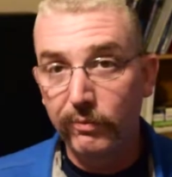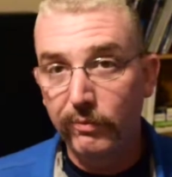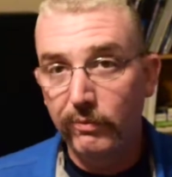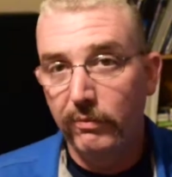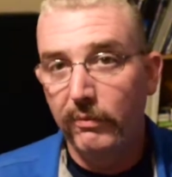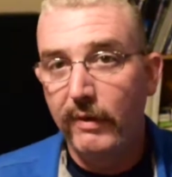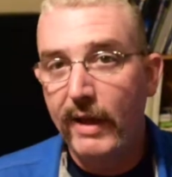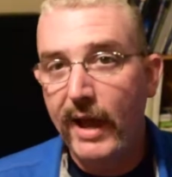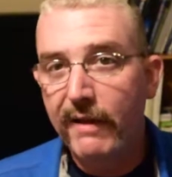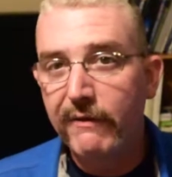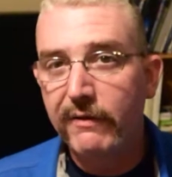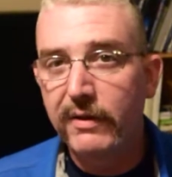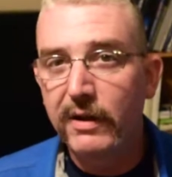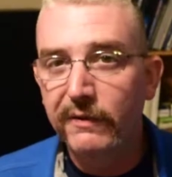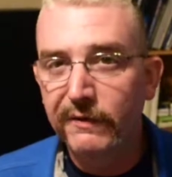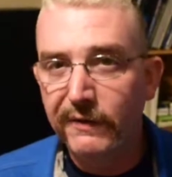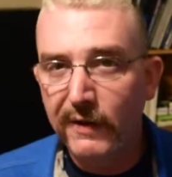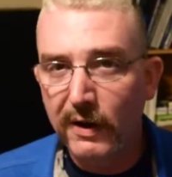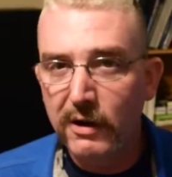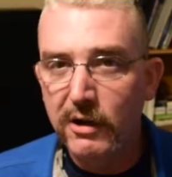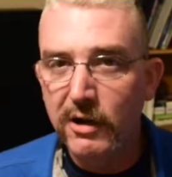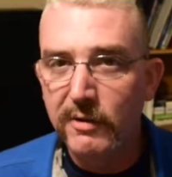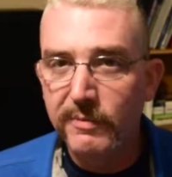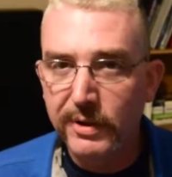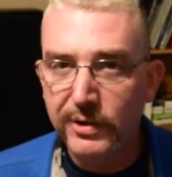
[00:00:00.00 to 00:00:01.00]
Having a
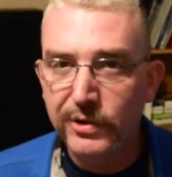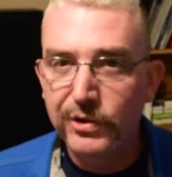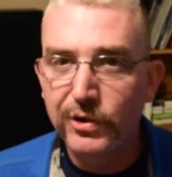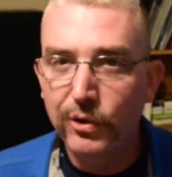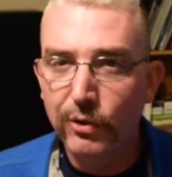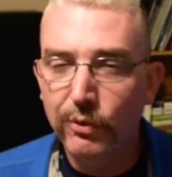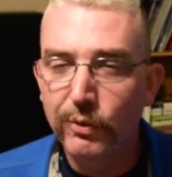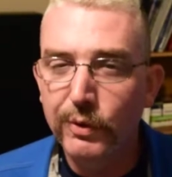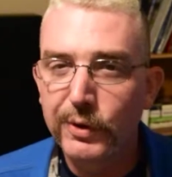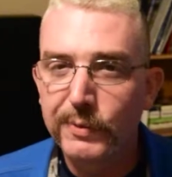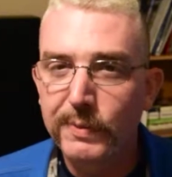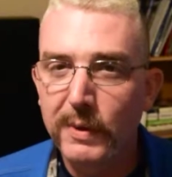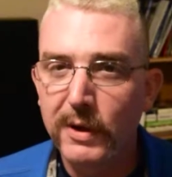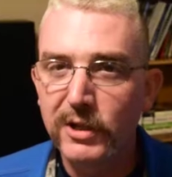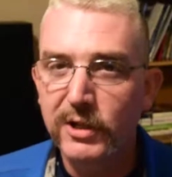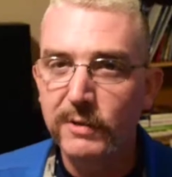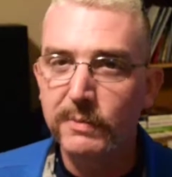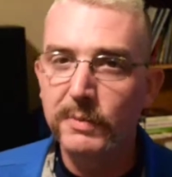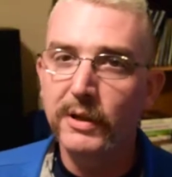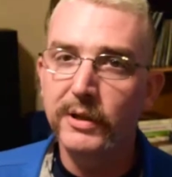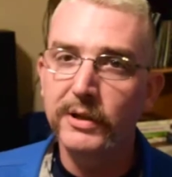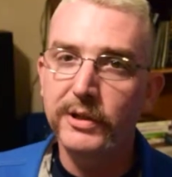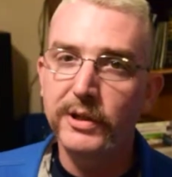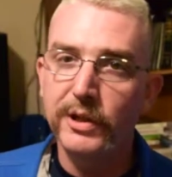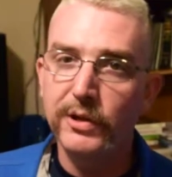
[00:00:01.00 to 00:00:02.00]
firearm is your
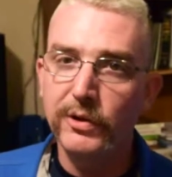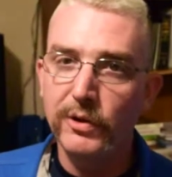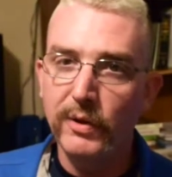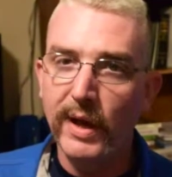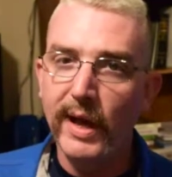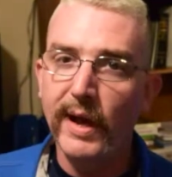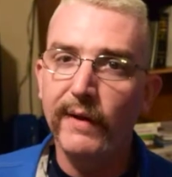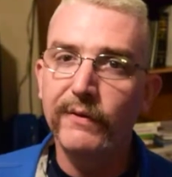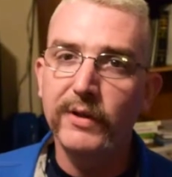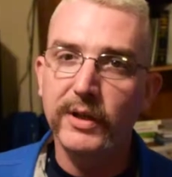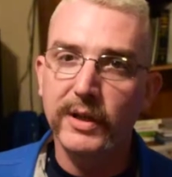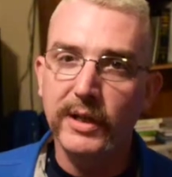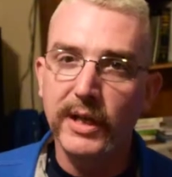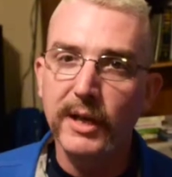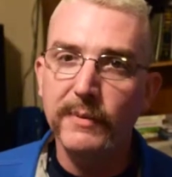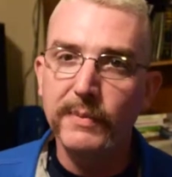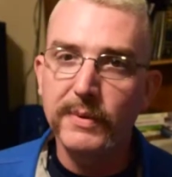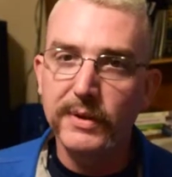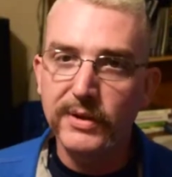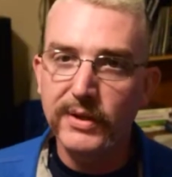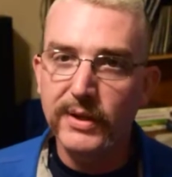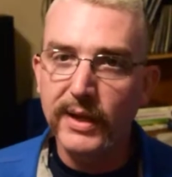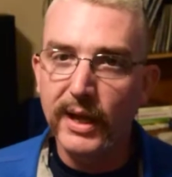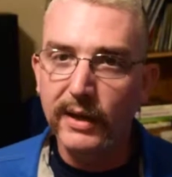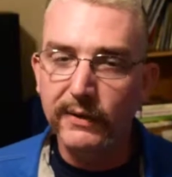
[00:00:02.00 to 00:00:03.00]
responsibility. You have to keep
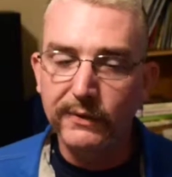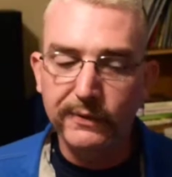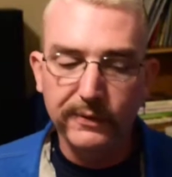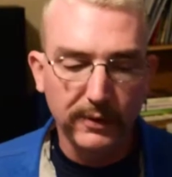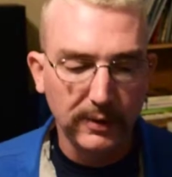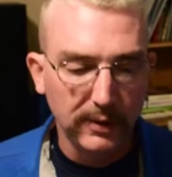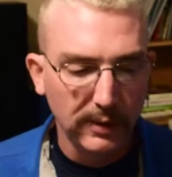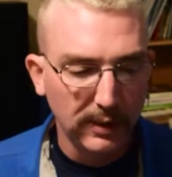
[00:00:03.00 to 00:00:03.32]
it safe.